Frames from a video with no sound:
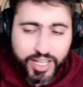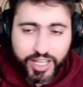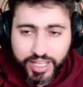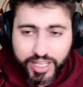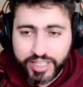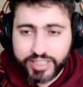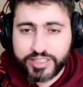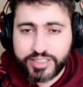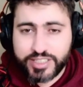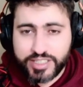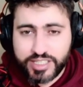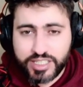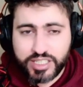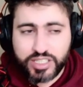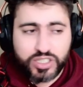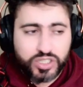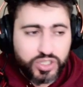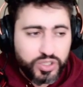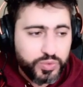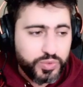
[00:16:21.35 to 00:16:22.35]
and see
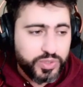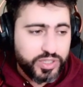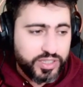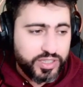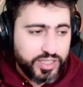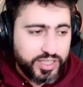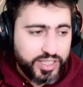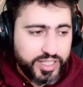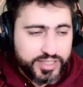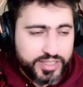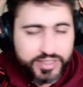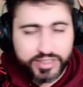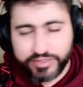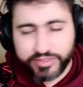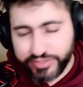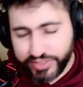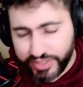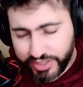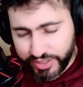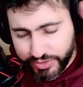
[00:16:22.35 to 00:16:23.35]
you in the next
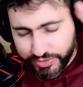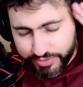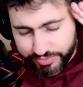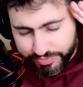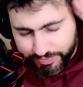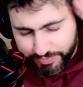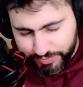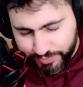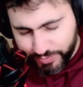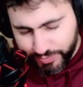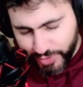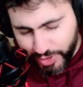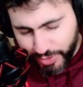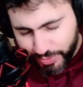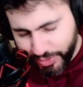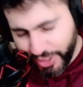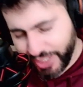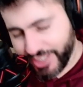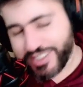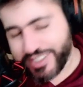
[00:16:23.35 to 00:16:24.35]
video.
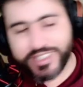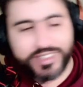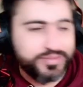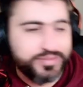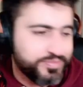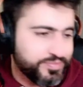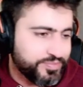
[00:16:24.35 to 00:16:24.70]
Peace.